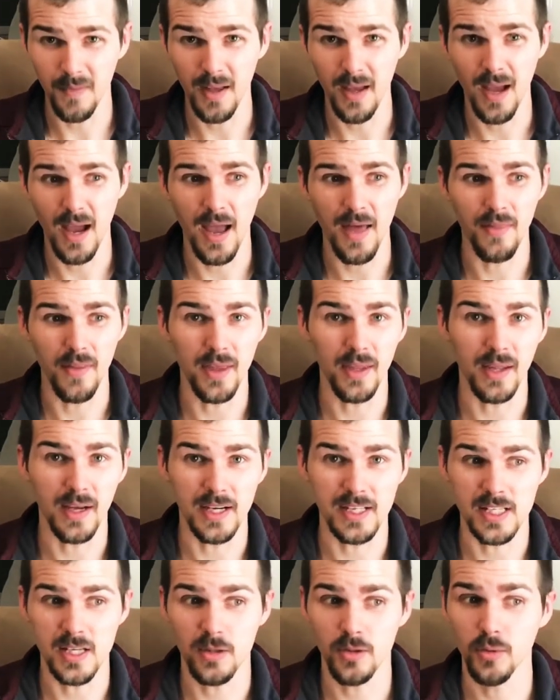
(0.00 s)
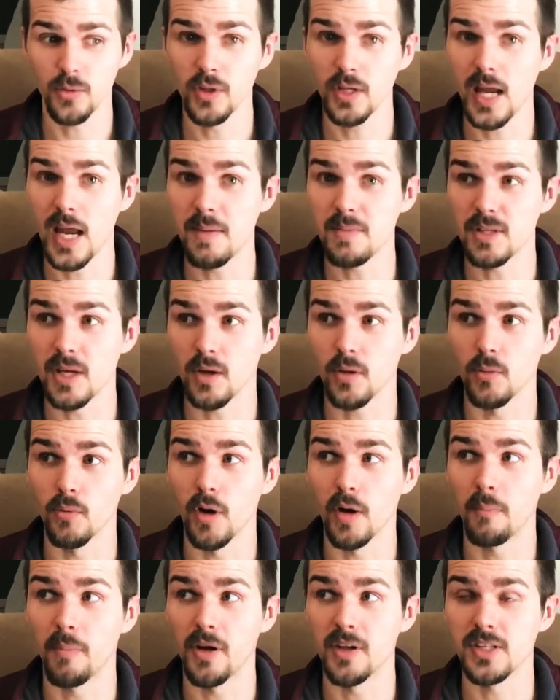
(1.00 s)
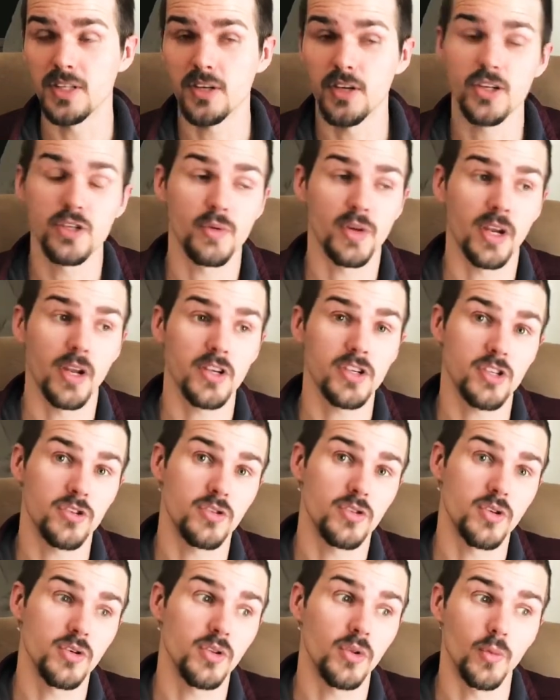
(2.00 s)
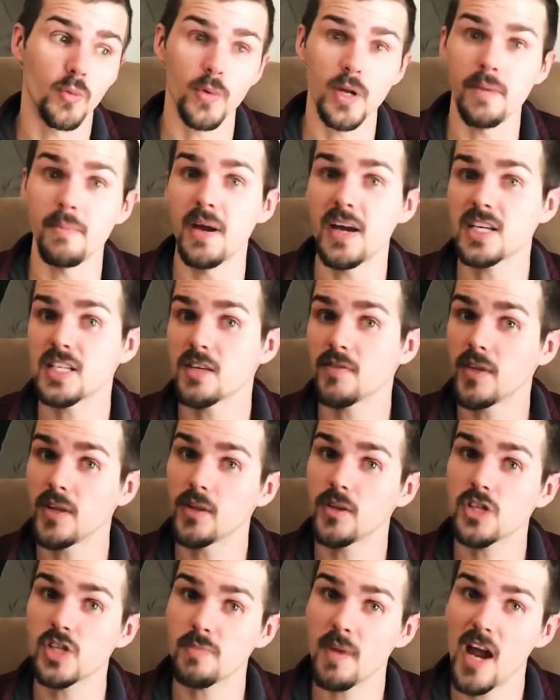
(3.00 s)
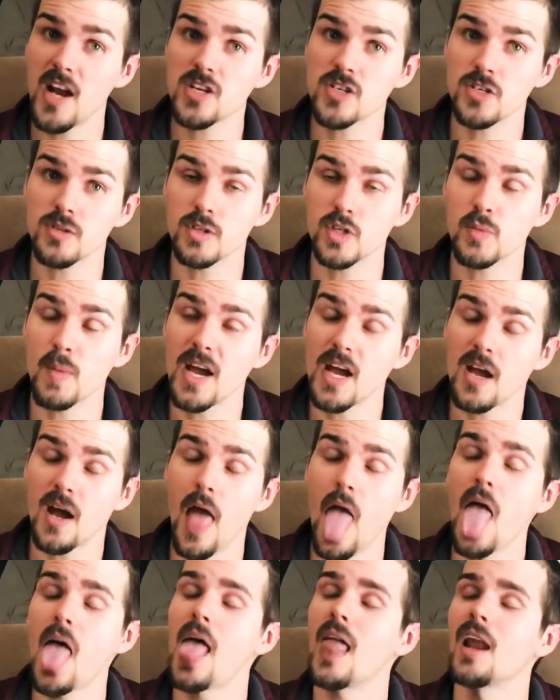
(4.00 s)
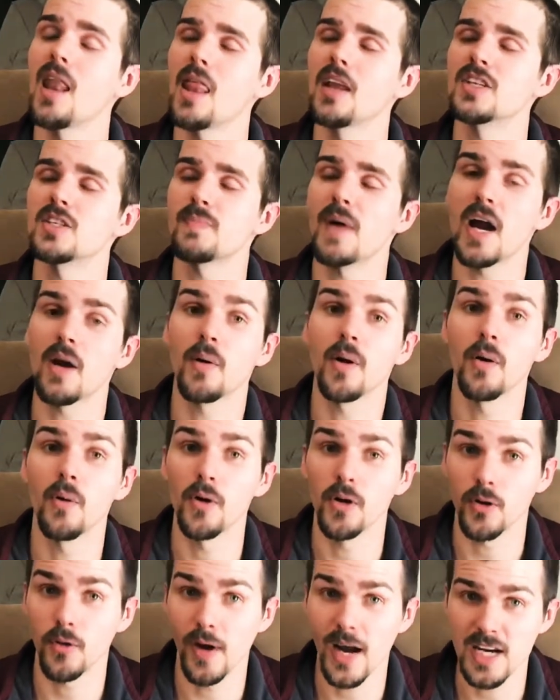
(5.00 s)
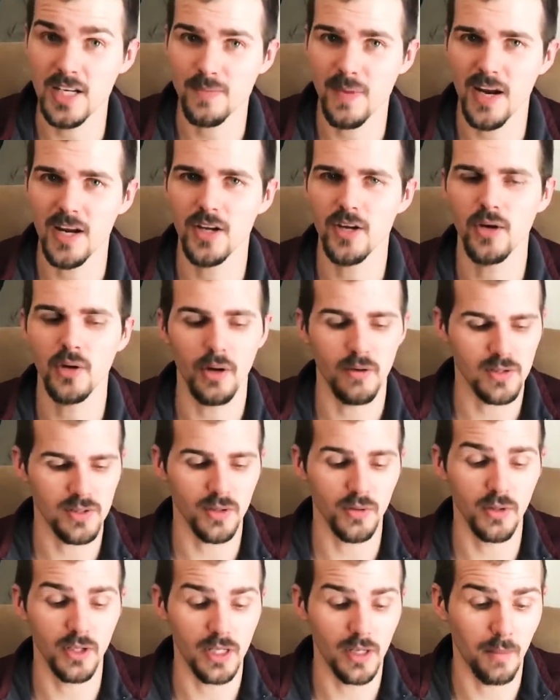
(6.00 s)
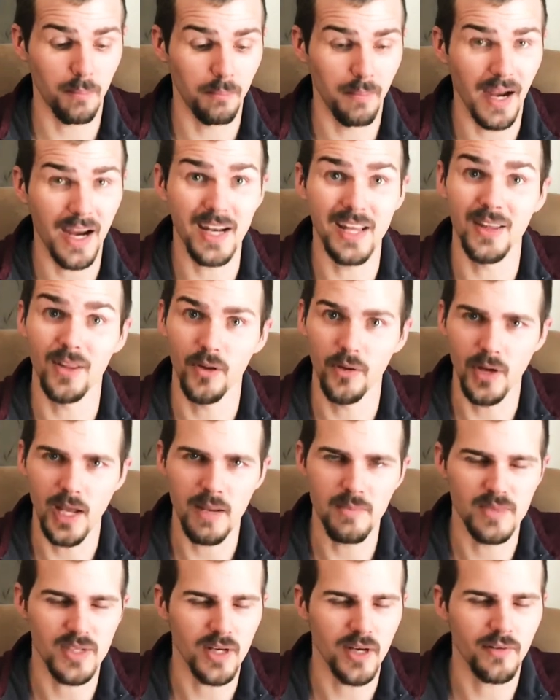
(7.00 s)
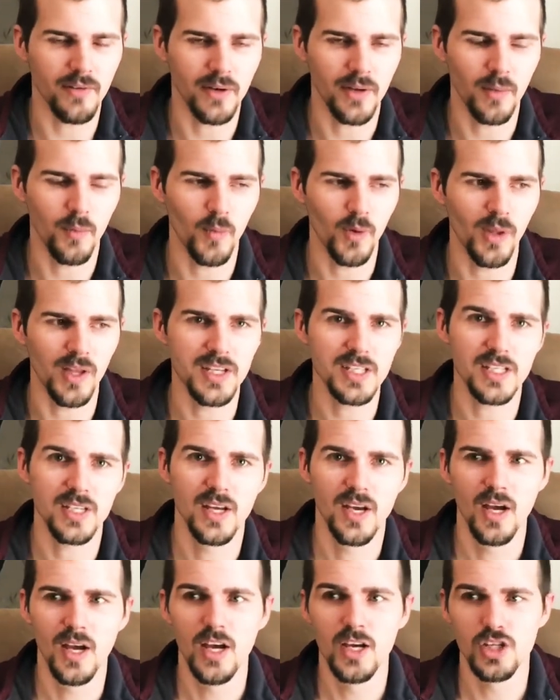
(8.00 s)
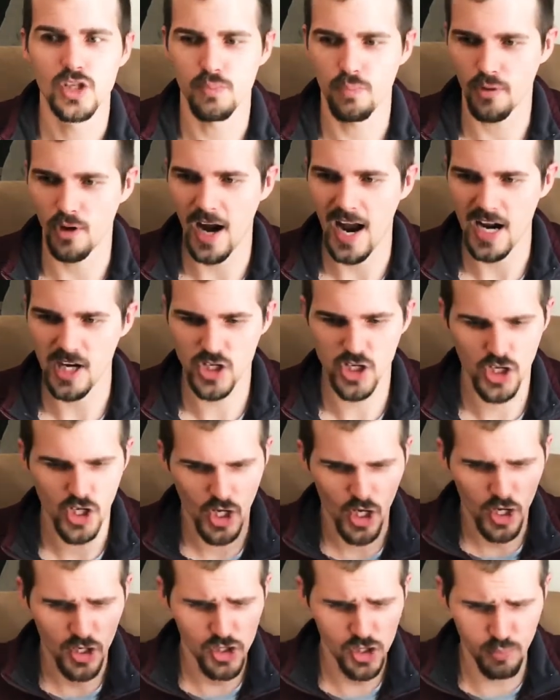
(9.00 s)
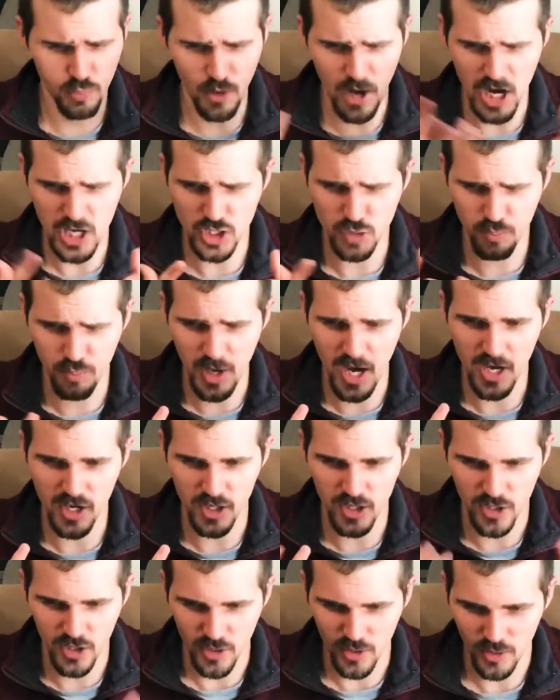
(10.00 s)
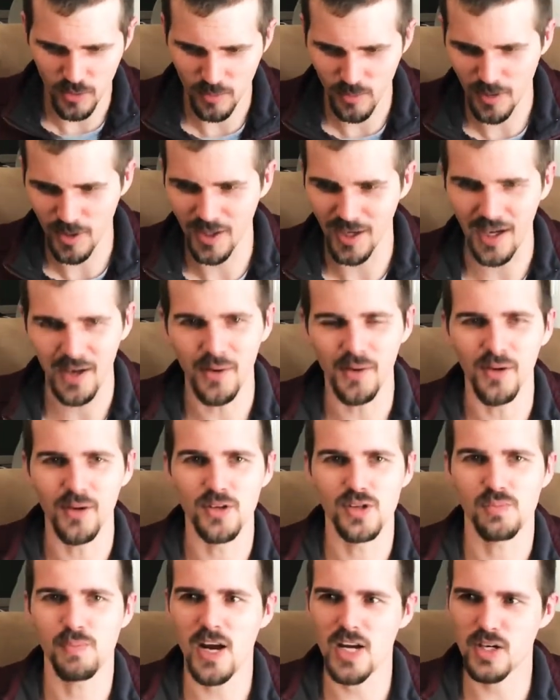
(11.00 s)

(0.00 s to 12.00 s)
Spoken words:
And then, like I said, through the games I grew up on series, we can also do the remakes of either Spyro or Crash Bandicoot. I was literally combining their names there if you didn't realize. Splash Bandicoot. I don't know, Splash